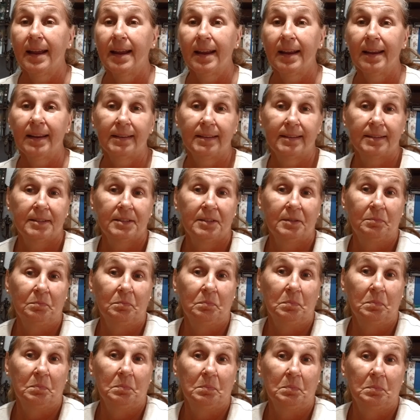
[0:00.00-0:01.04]
it's
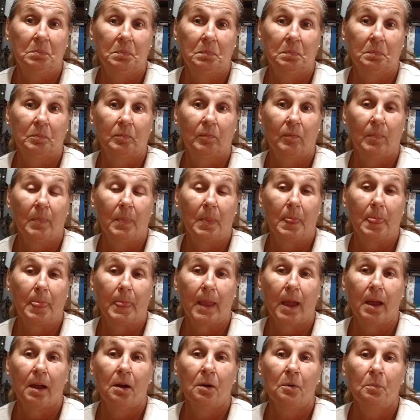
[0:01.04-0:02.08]

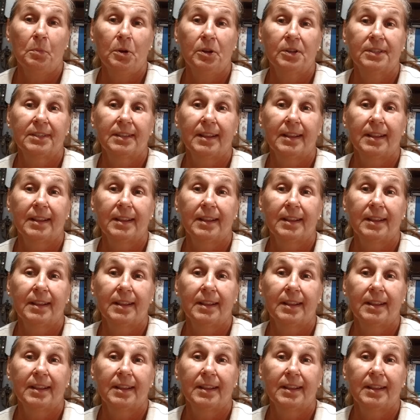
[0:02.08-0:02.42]
almost